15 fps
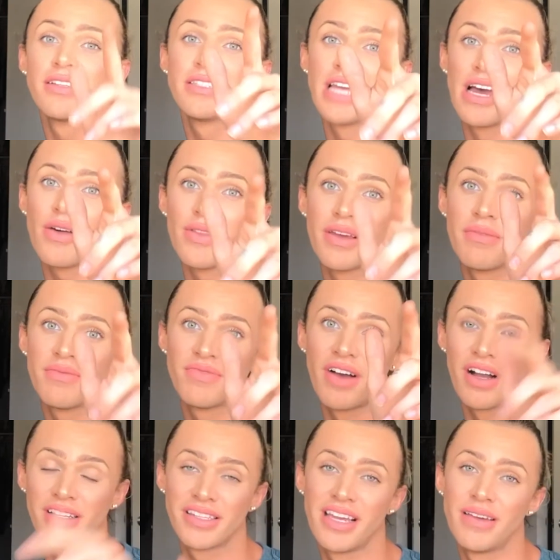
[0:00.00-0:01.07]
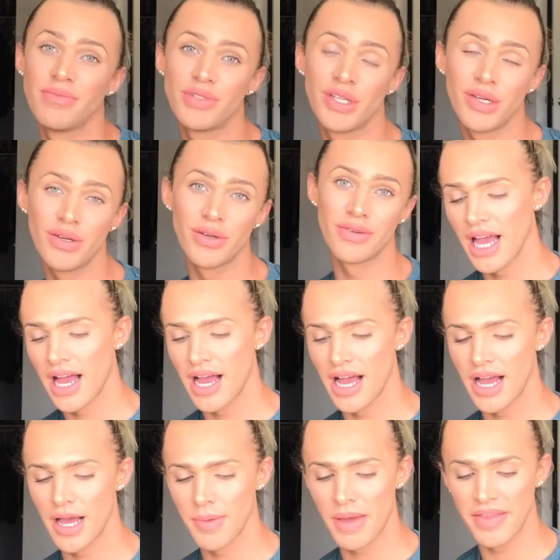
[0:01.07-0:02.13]
Tell them fuck them too.
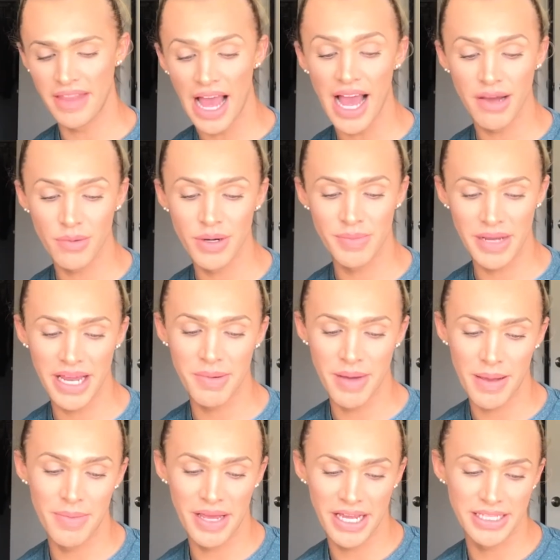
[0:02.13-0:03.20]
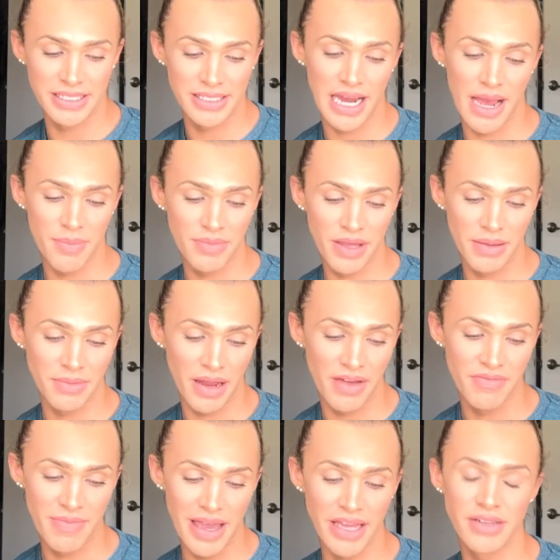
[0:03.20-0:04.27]
And that would be my biggest step that
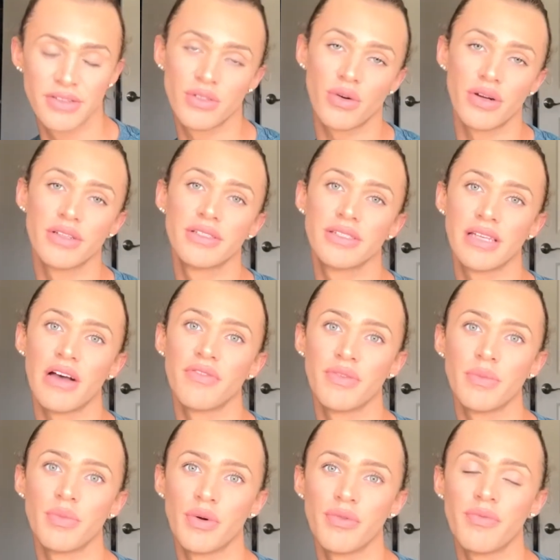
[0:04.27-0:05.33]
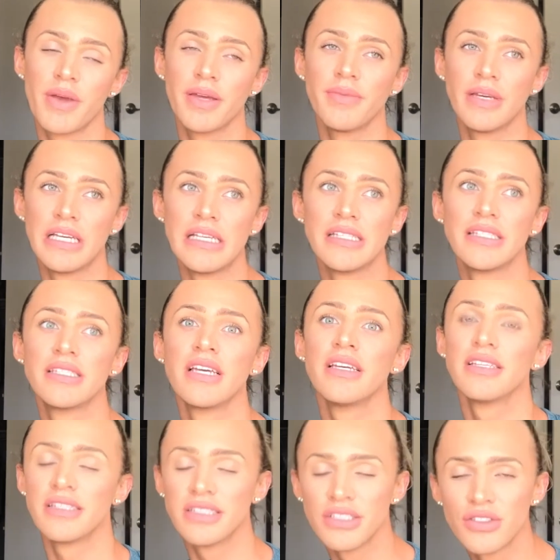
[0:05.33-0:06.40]
I've made towards self-improvement, is
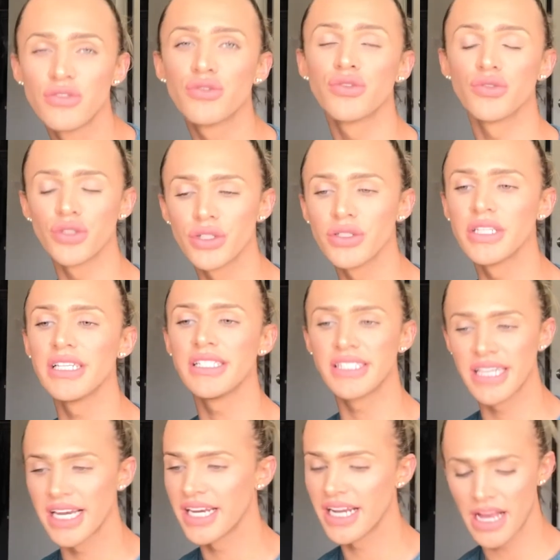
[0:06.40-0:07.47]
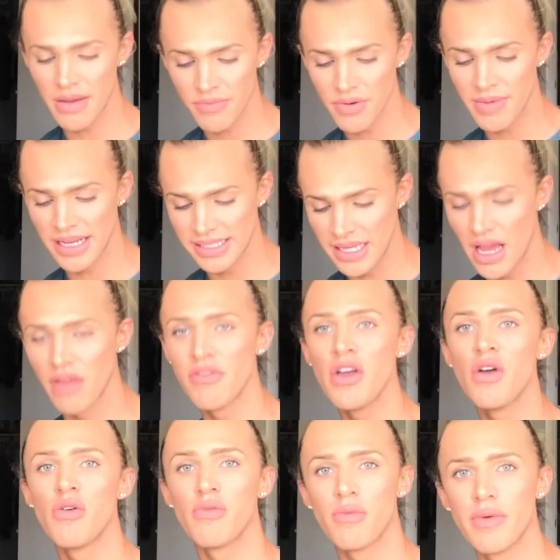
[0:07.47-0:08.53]
truly standing up for myself
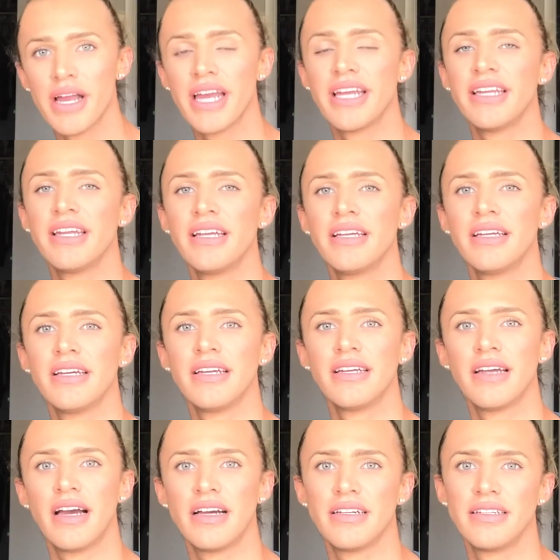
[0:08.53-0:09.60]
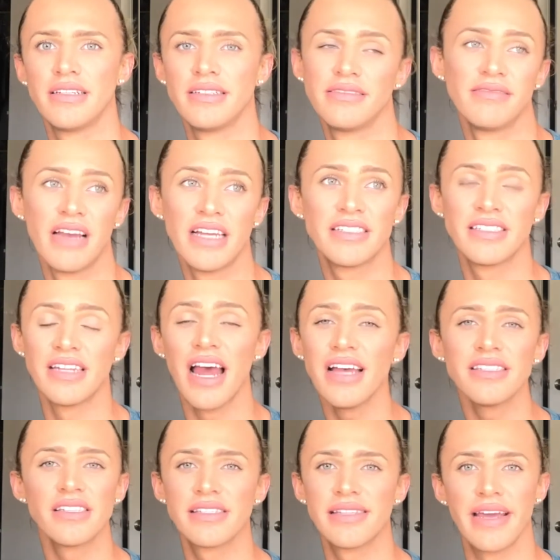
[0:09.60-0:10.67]
when it's
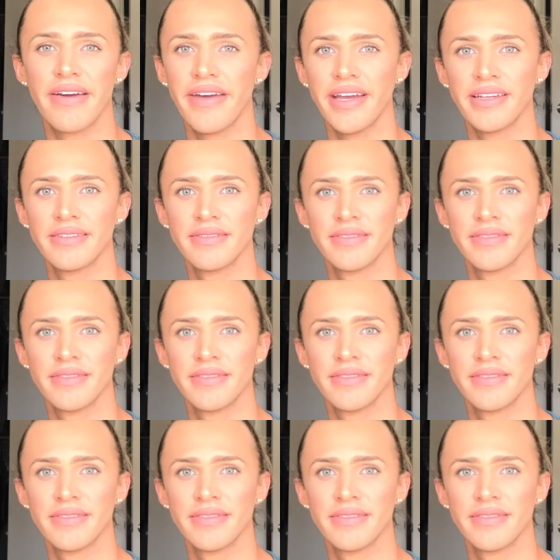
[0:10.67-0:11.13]
necessary.